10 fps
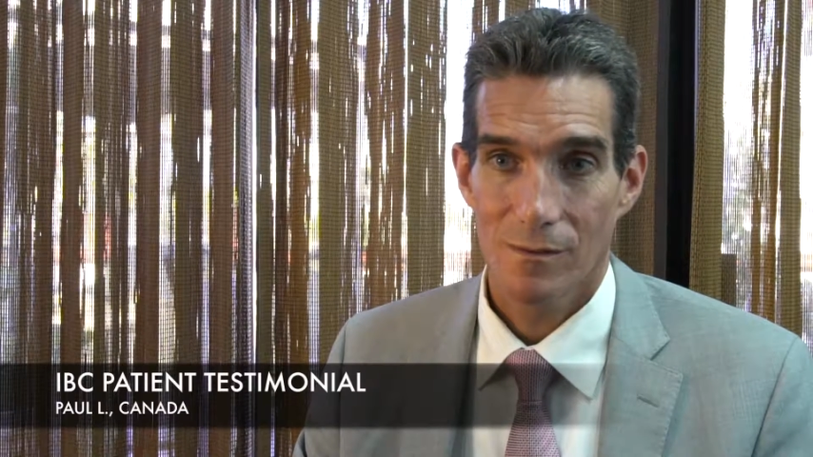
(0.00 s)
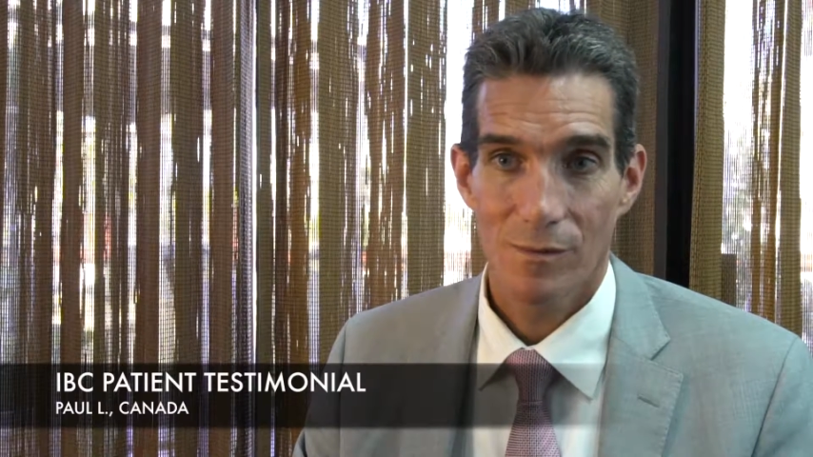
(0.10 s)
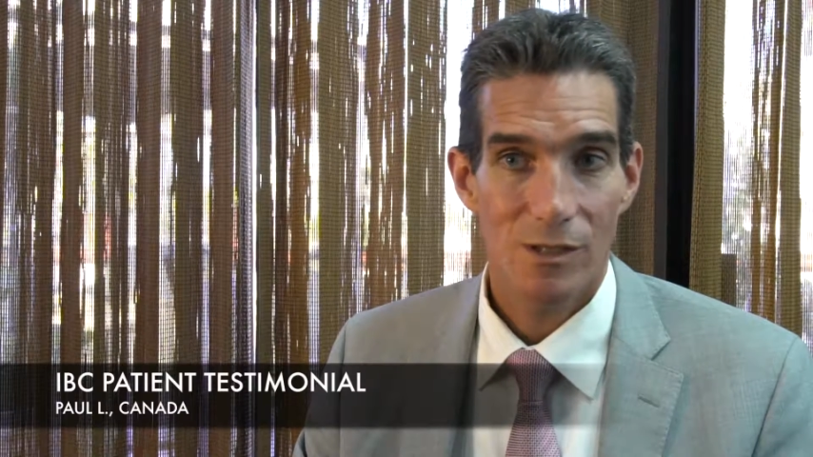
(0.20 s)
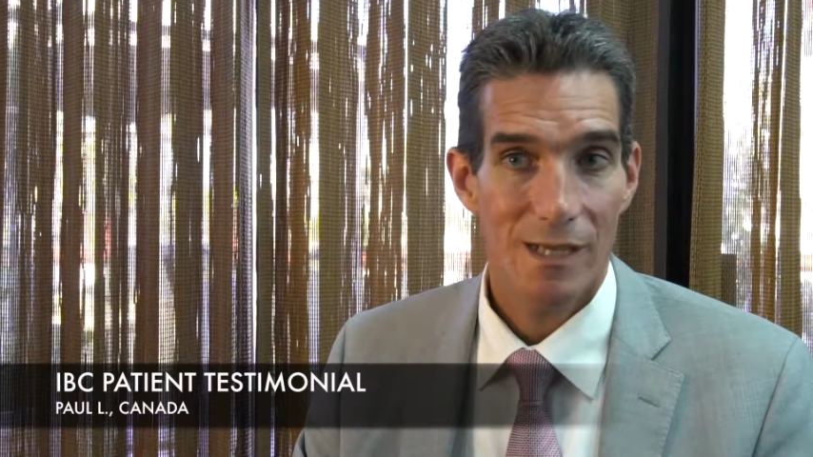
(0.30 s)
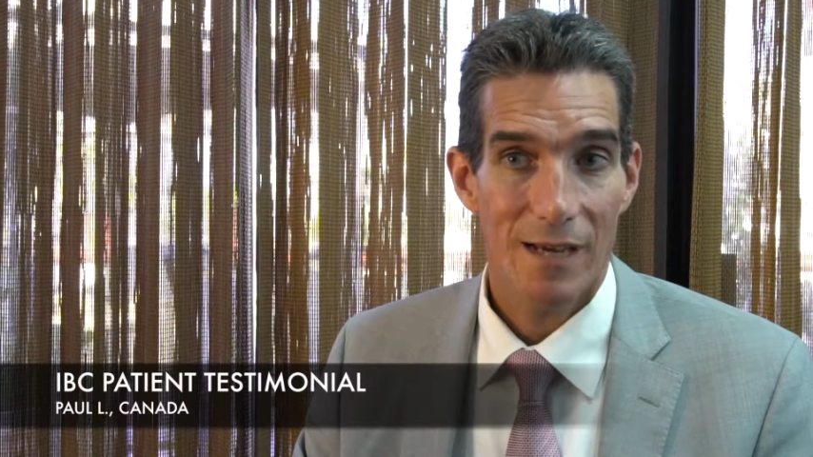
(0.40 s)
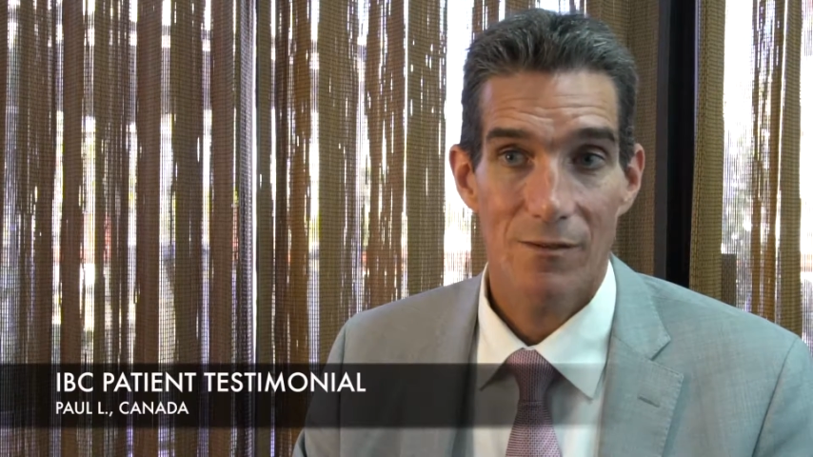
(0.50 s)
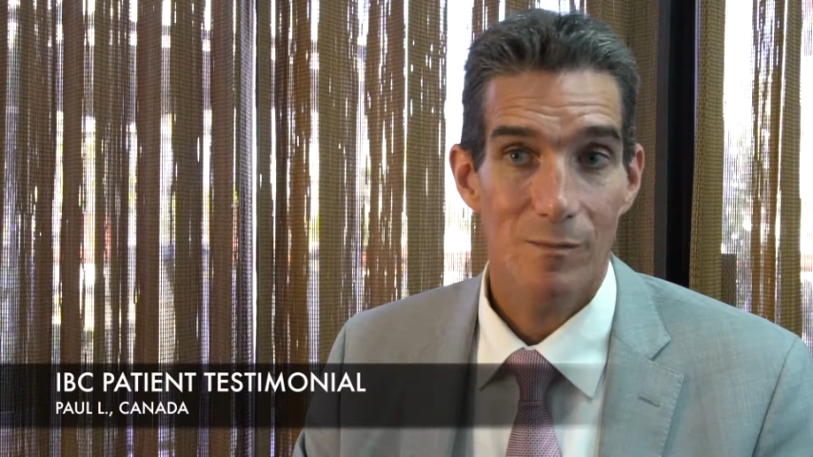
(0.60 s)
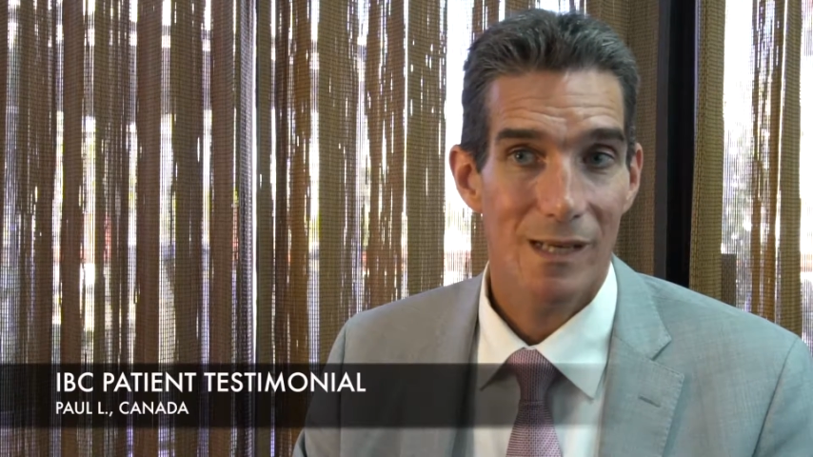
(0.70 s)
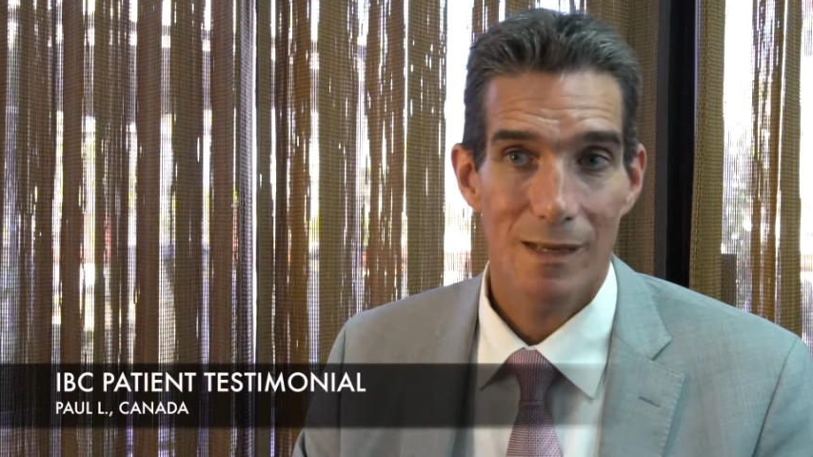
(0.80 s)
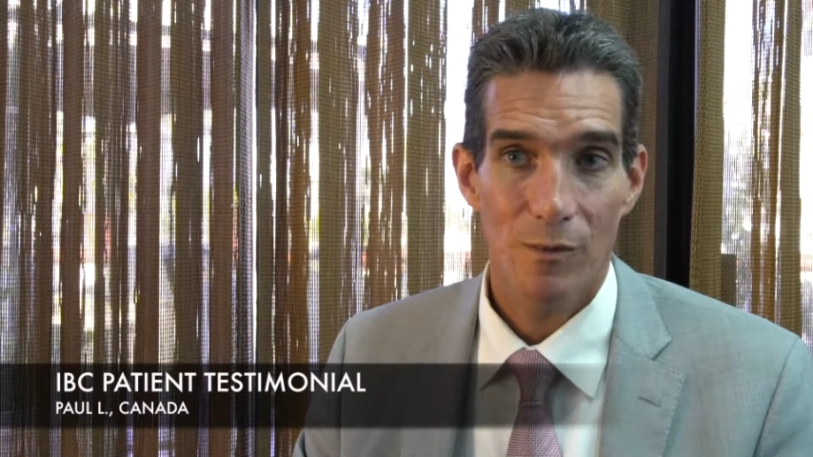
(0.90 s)
which I
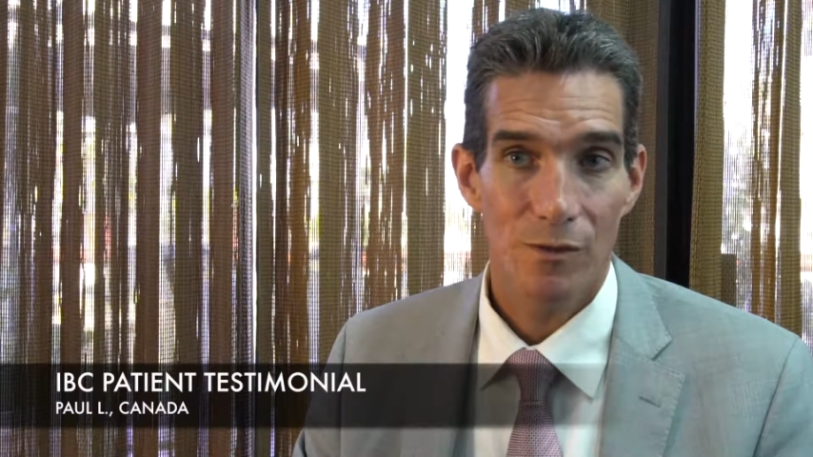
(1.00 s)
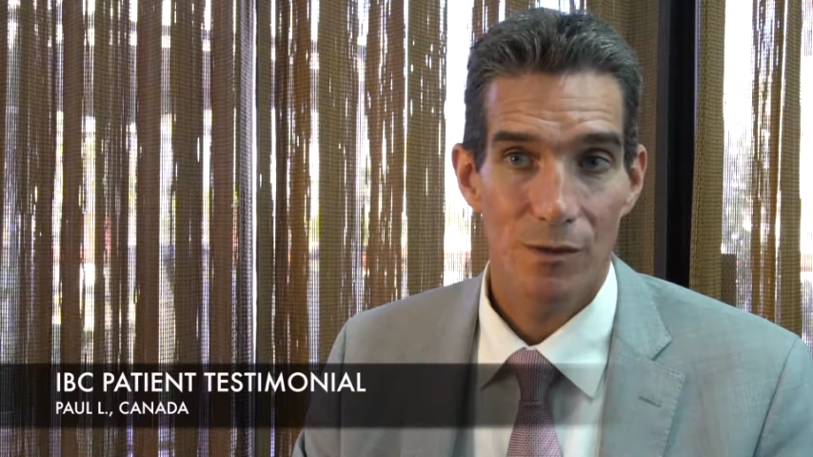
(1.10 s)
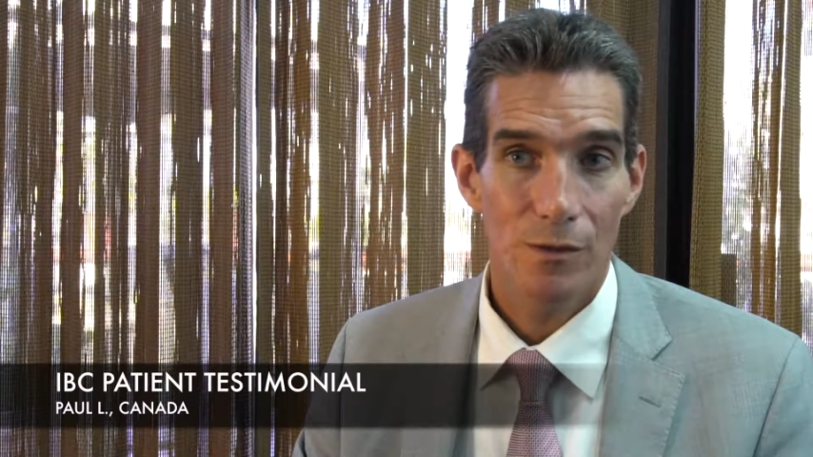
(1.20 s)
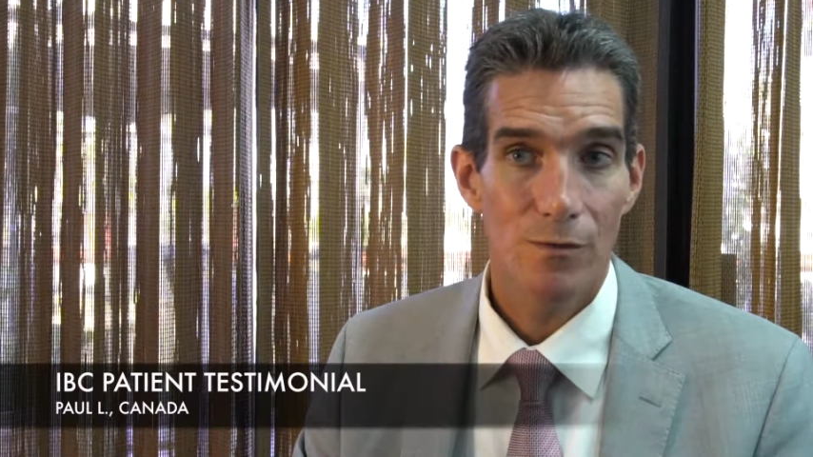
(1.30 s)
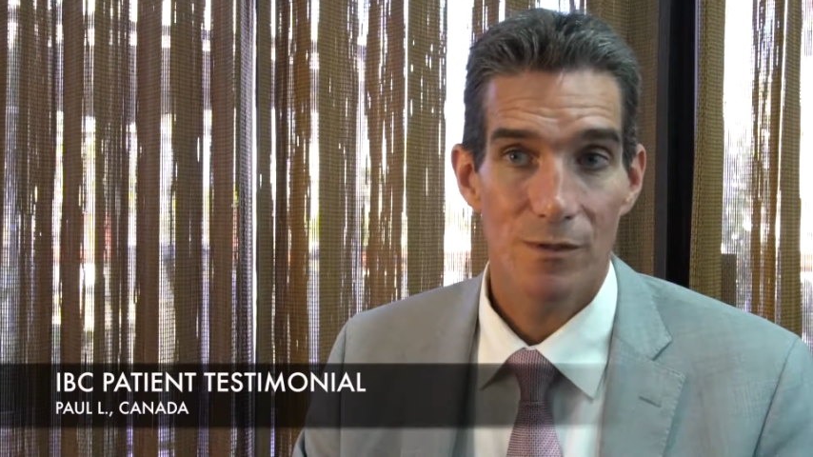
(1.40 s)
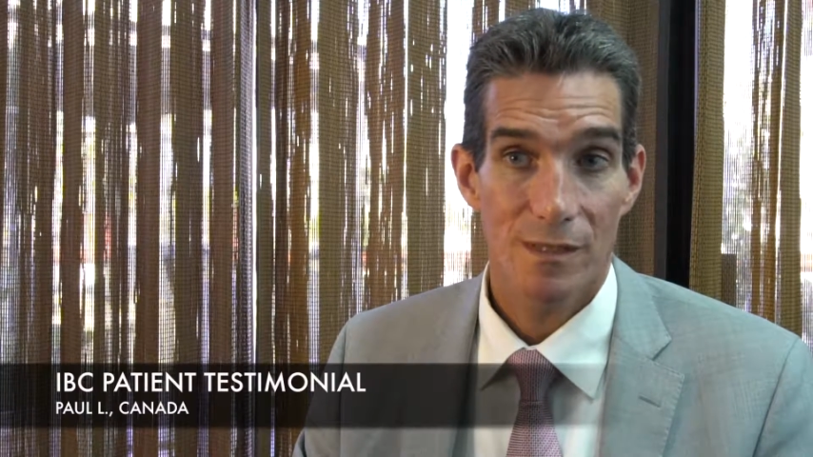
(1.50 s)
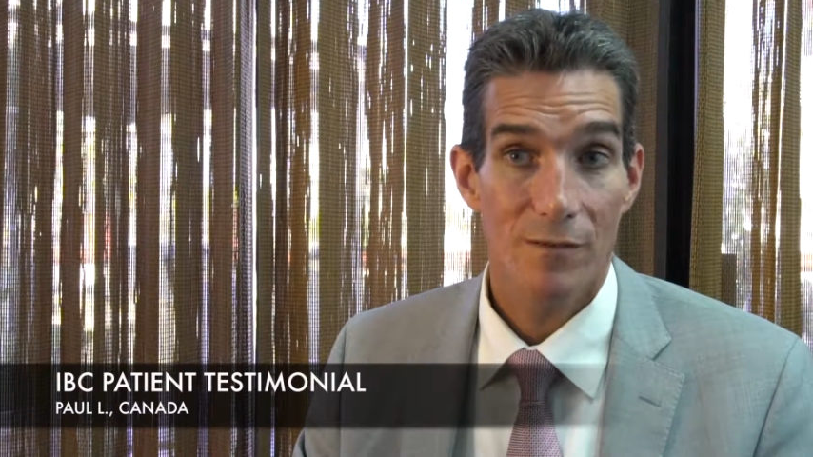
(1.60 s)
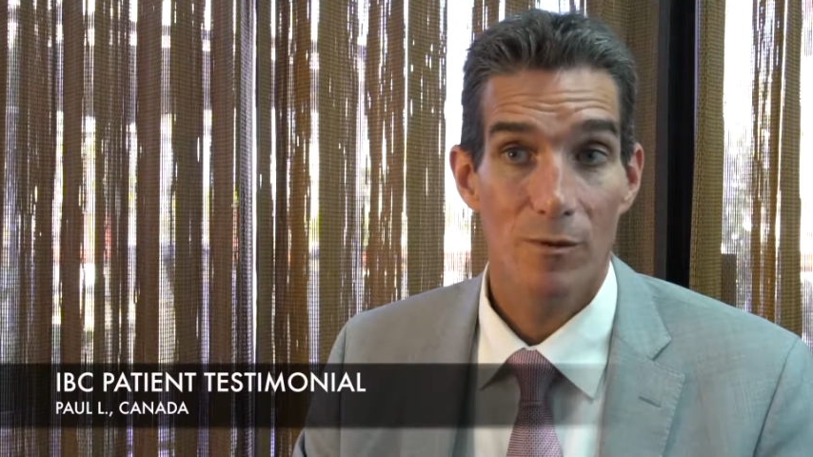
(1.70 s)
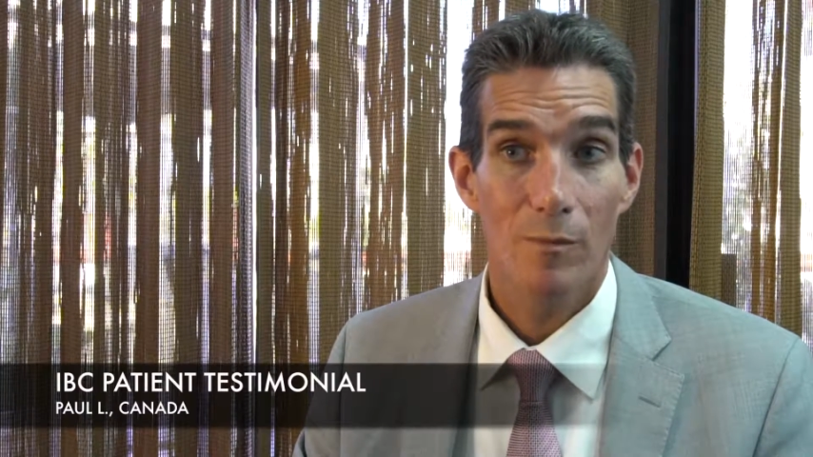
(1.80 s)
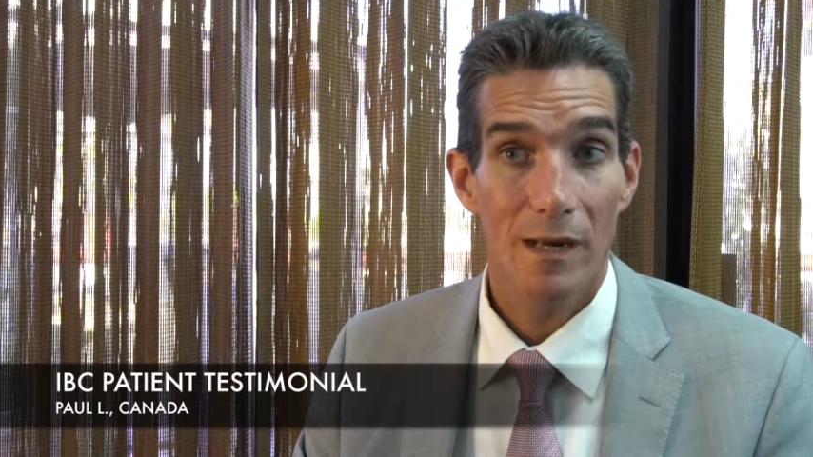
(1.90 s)
haven't been able to do for
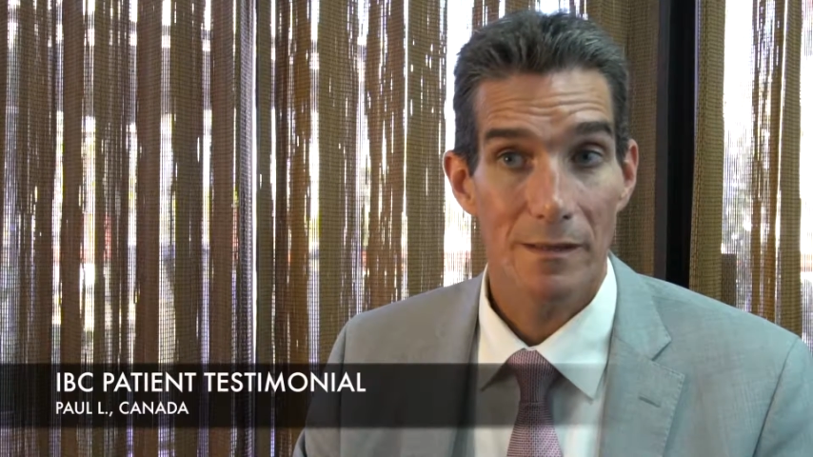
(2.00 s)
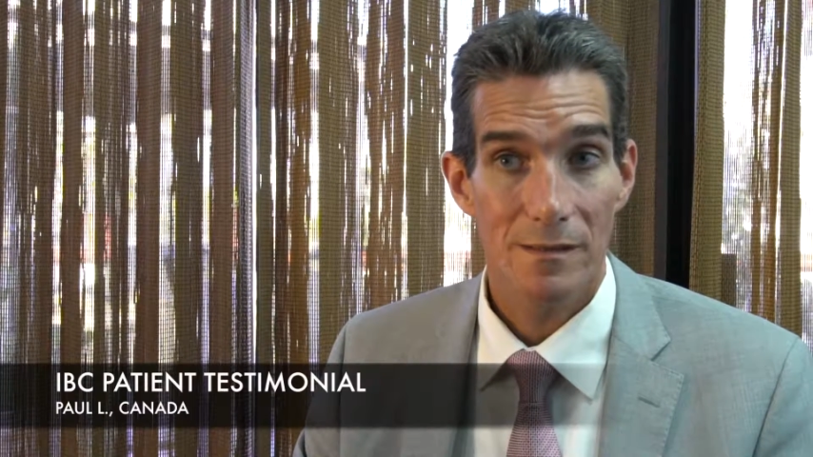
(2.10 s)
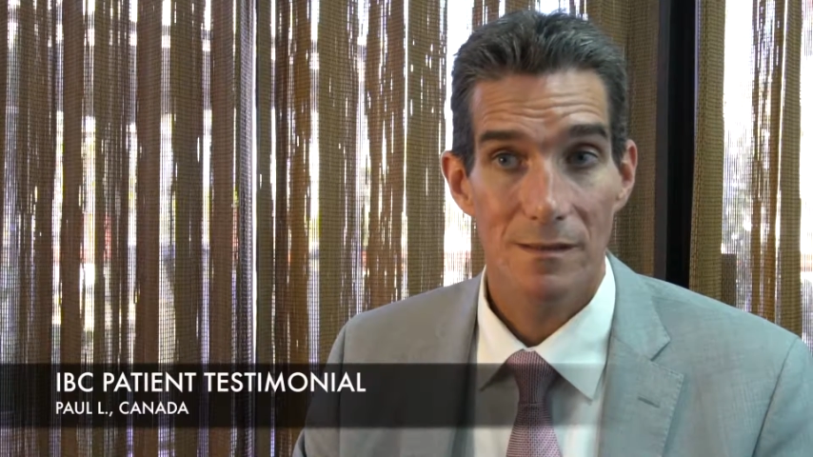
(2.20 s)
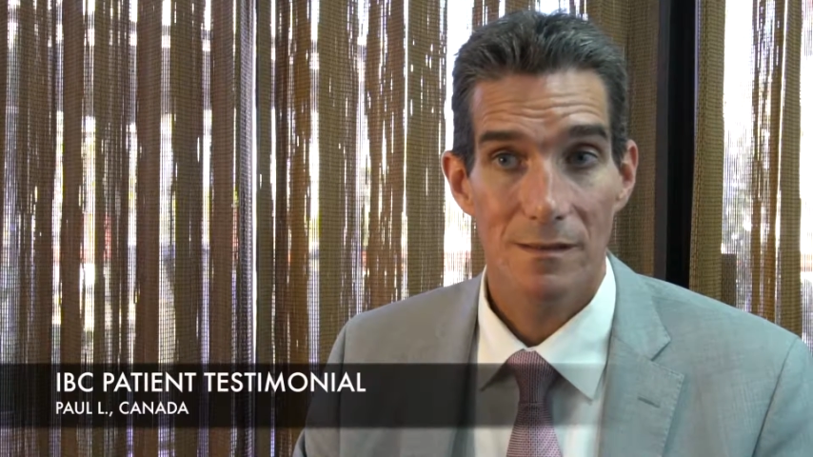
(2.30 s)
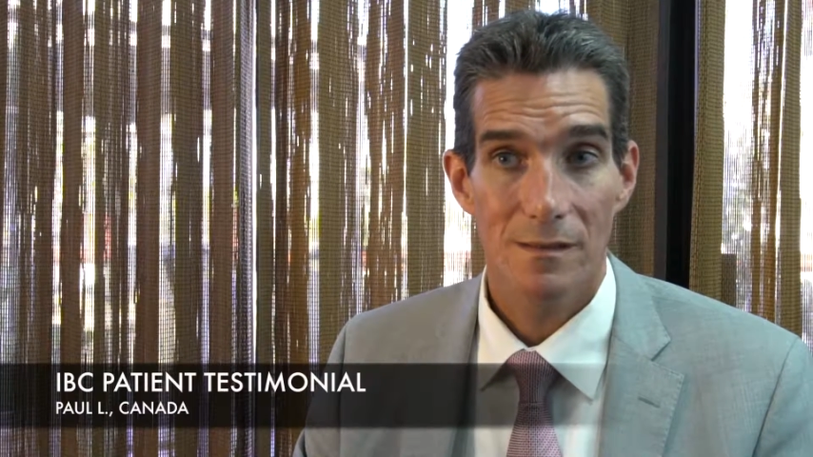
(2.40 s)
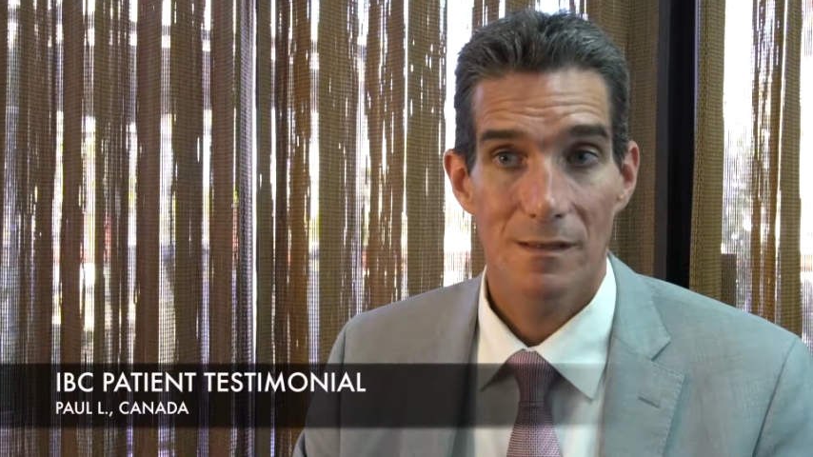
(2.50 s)
several months,